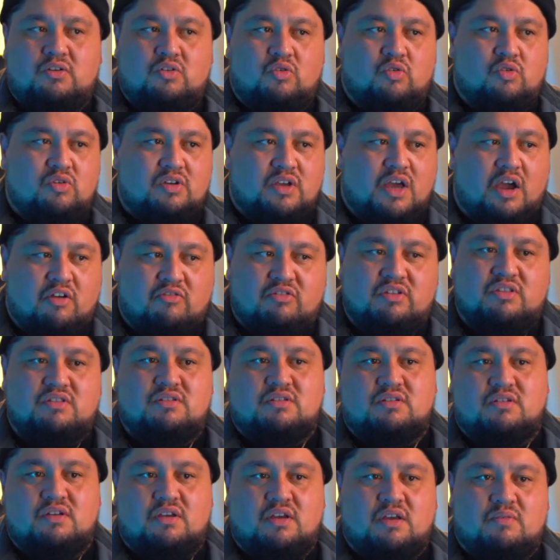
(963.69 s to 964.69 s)
your
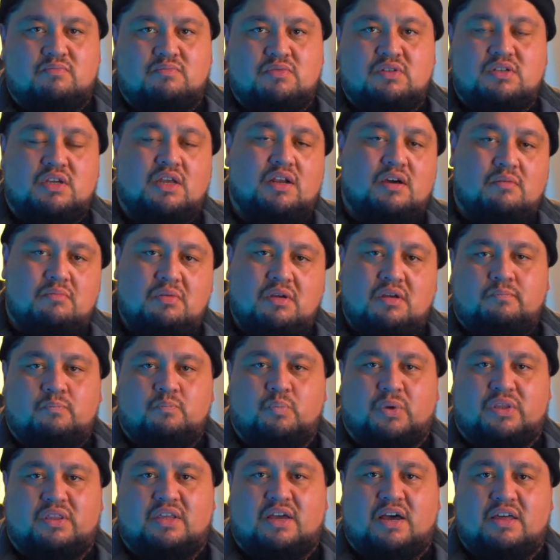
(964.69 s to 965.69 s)
current setup.
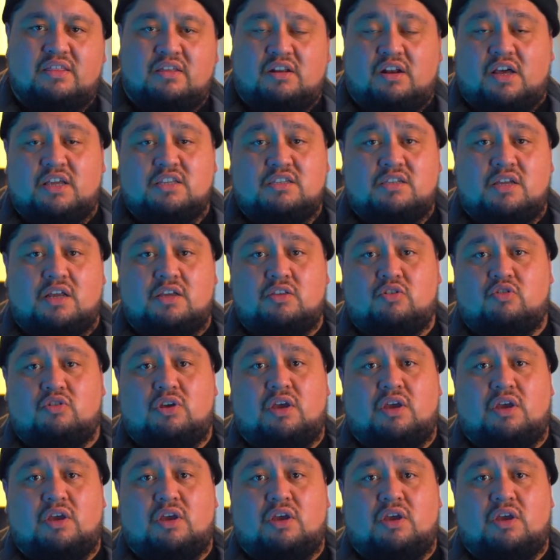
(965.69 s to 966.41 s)
But the other lights that I do